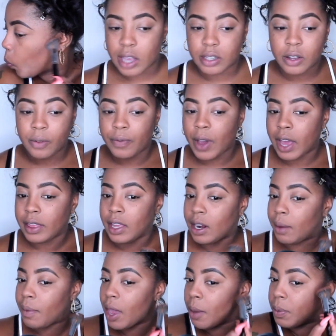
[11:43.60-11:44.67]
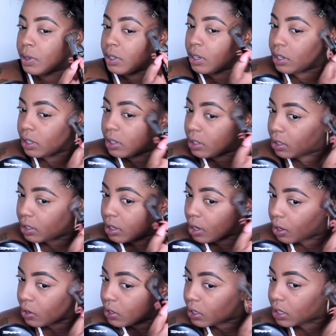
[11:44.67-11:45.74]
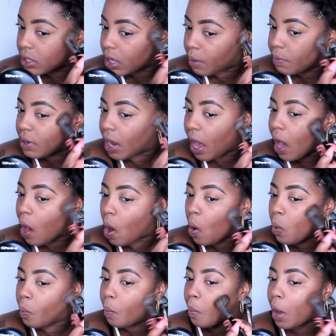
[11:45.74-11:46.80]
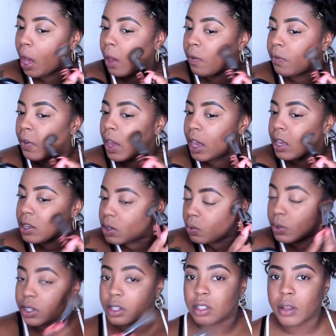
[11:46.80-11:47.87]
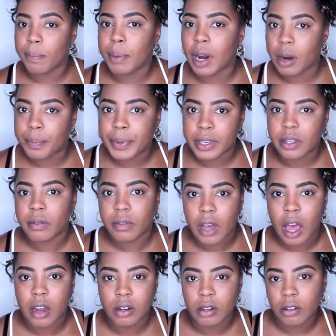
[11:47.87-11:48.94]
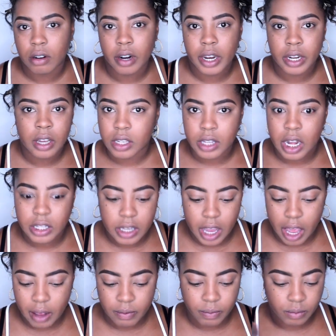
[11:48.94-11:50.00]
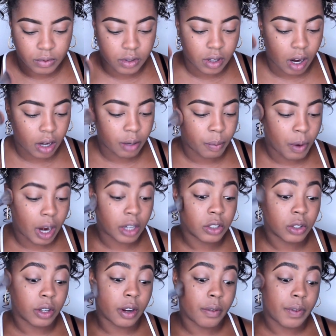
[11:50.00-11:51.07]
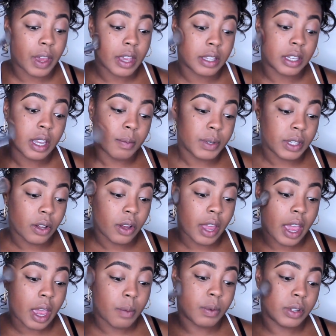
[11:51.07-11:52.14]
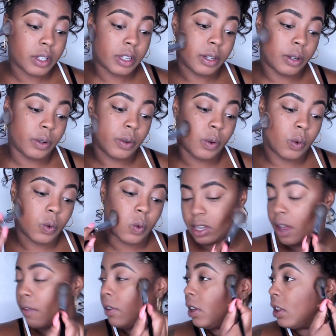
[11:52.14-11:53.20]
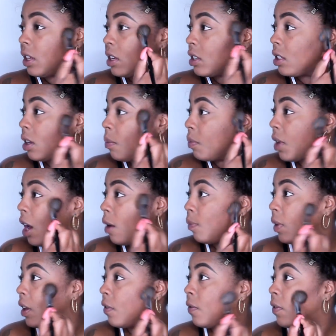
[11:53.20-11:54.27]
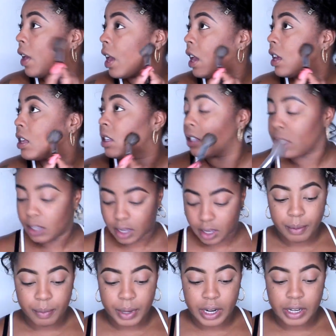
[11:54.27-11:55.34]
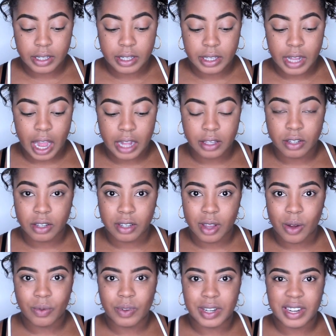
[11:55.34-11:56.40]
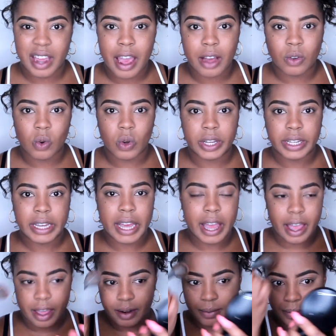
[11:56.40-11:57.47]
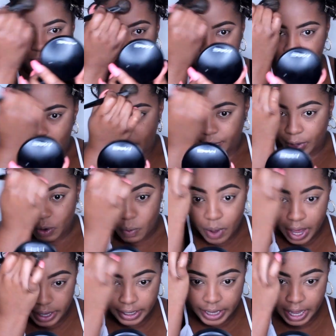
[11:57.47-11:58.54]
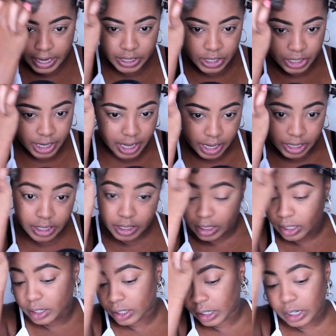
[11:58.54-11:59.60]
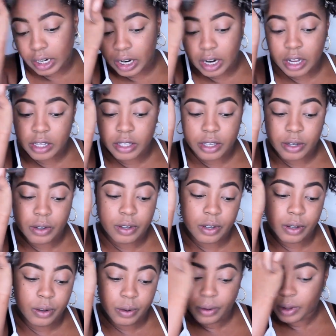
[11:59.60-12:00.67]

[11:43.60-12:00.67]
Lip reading: I still find that I'm able to still slim down my face, which is the purpose of contouring. It's not to have dark marks on your face. I'm still able to definitely slim down my face, but it's not so daggone cut. Now, if you want cut cheeks, girl, do you.